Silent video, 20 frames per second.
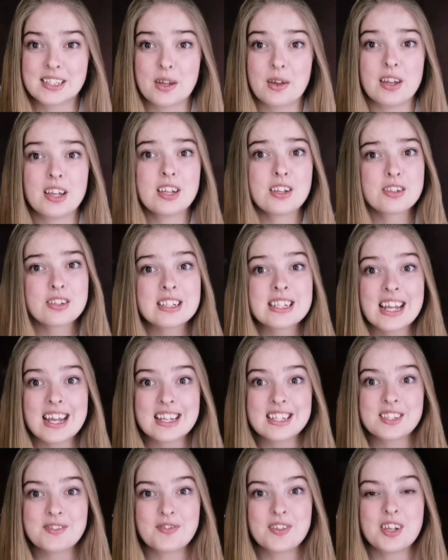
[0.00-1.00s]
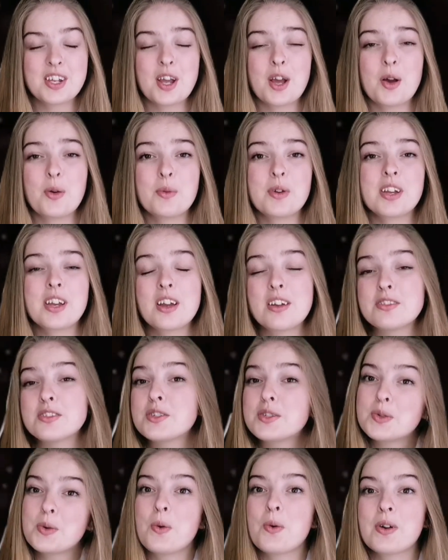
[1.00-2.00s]
So in today's video we're going
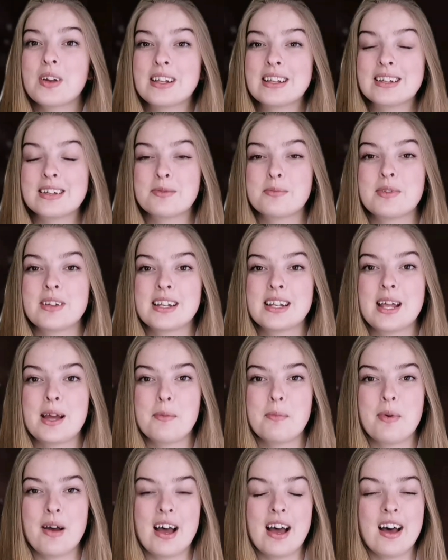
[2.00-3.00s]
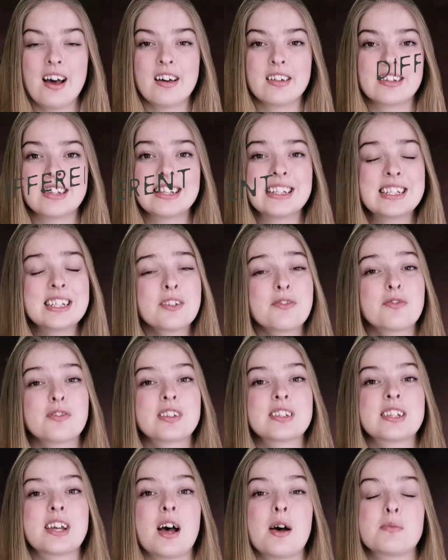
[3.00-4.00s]
to talk a little bit about the
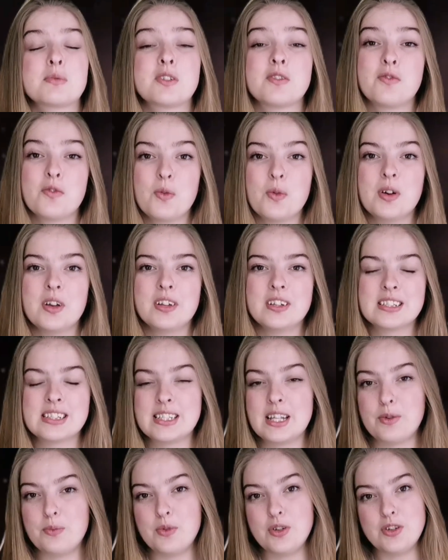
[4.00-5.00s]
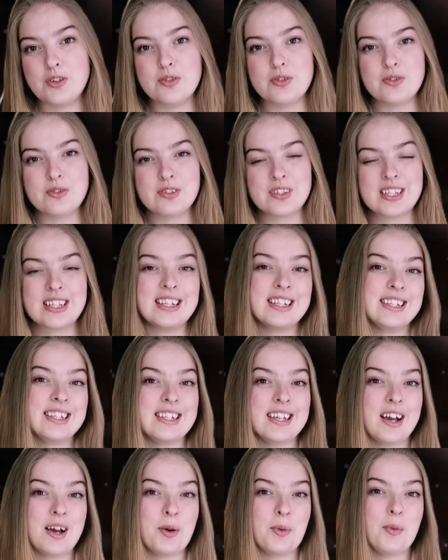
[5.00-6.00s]
different types of oils that we use in
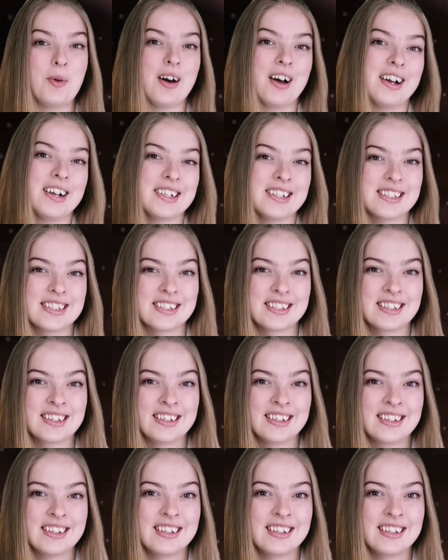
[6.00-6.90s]
DIYs.